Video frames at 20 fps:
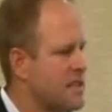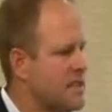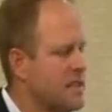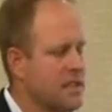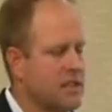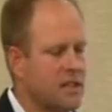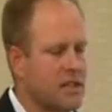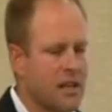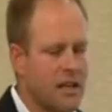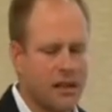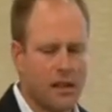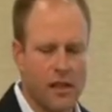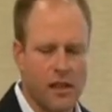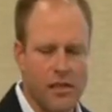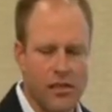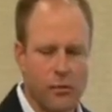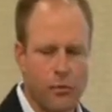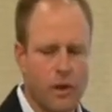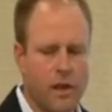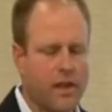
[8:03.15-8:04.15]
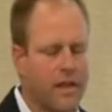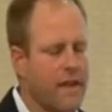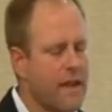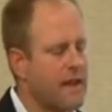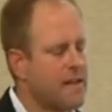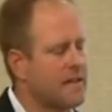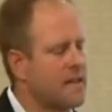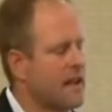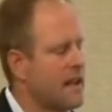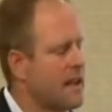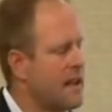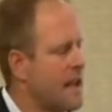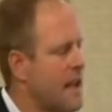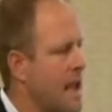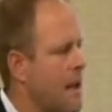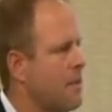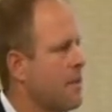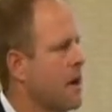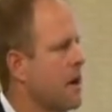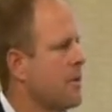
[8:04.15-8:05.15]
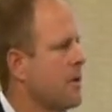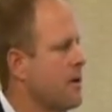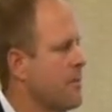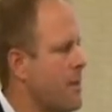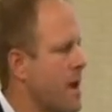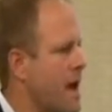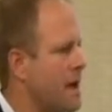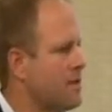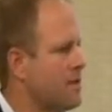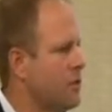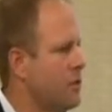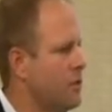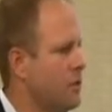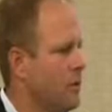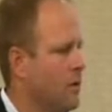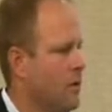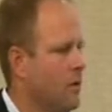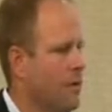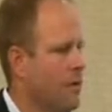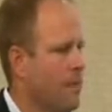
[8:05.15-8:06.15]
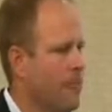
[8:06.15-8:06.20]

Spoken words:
this is the 3 things that kept coming back to.